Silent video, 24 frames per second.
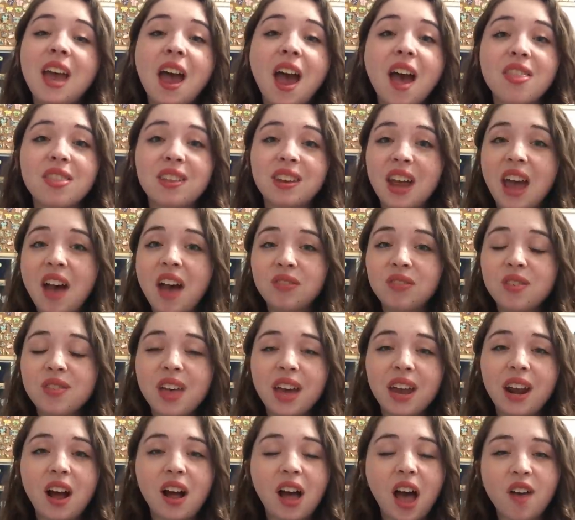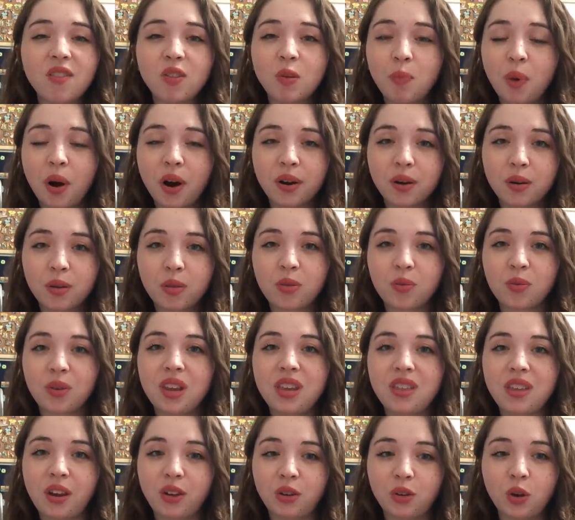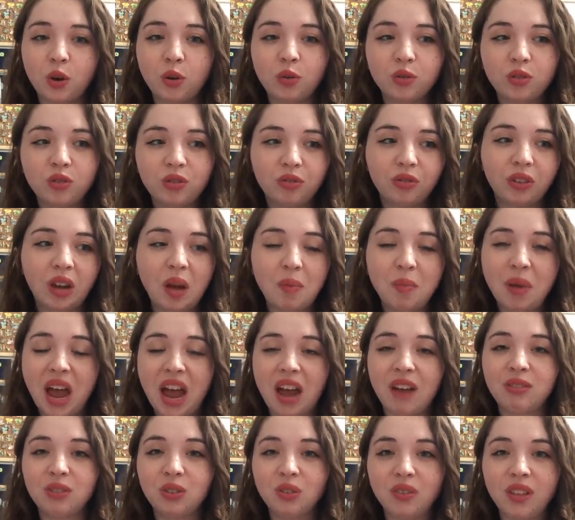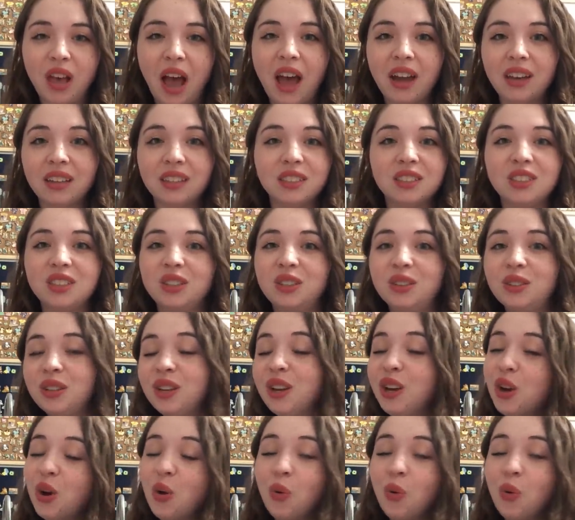and then after that I'll have a part three that goes from after that until